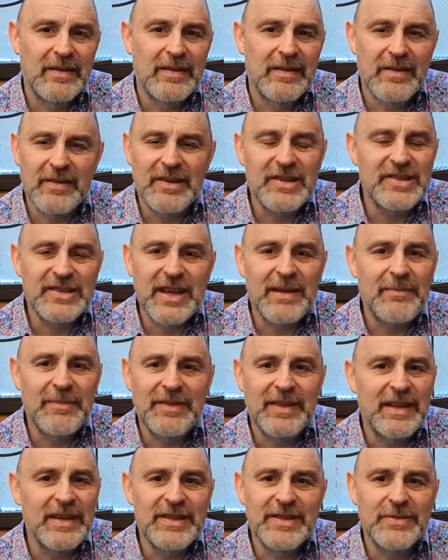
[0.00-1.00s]
There are some
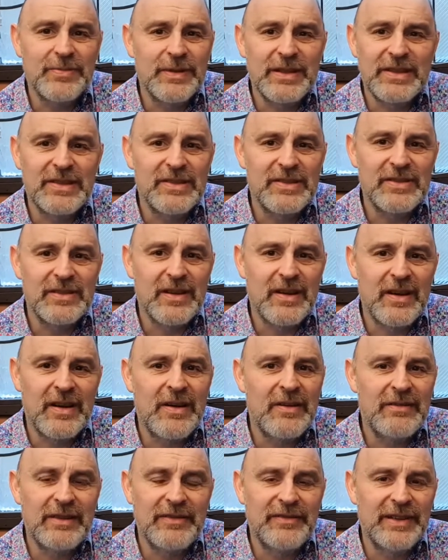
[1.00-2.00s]
things which
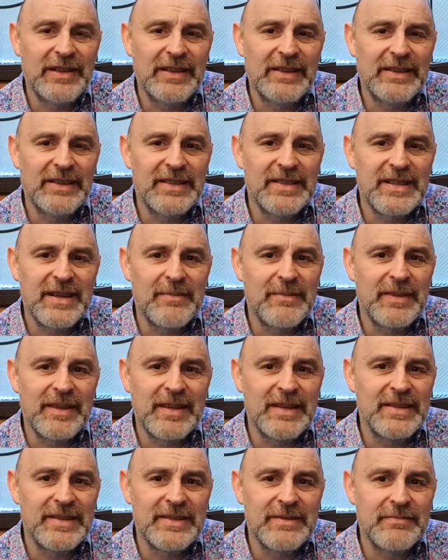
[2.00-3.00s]
are revealed and some
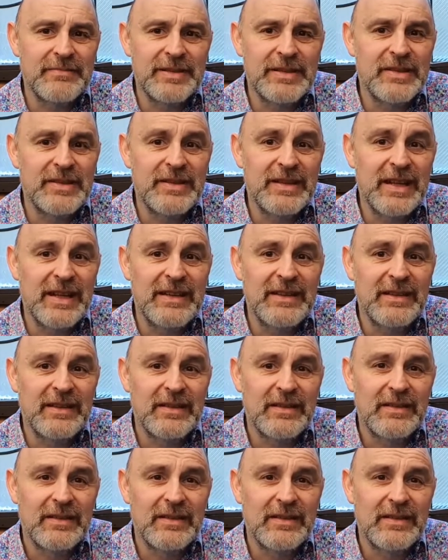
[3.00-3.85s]
things which are hidden.